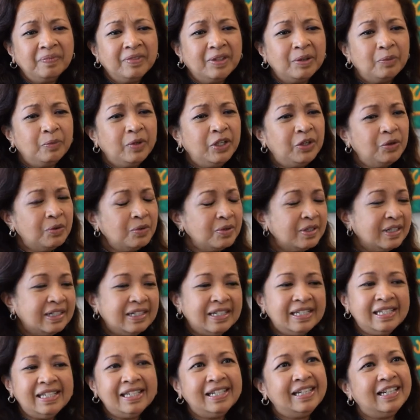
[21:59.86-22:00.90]
We don't
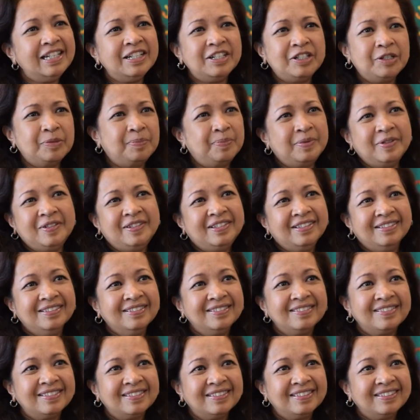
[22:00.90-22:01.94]
need
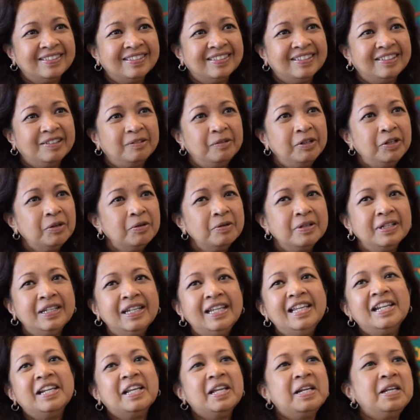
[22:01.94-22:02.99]
interpreters. We don't
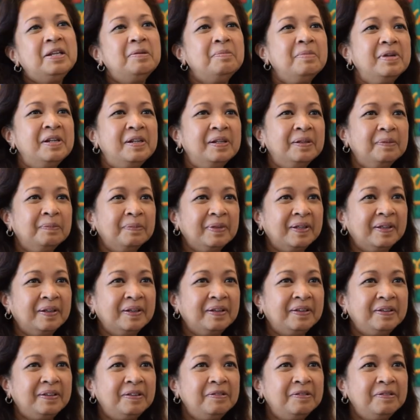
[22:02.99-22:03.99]
need any middlemen.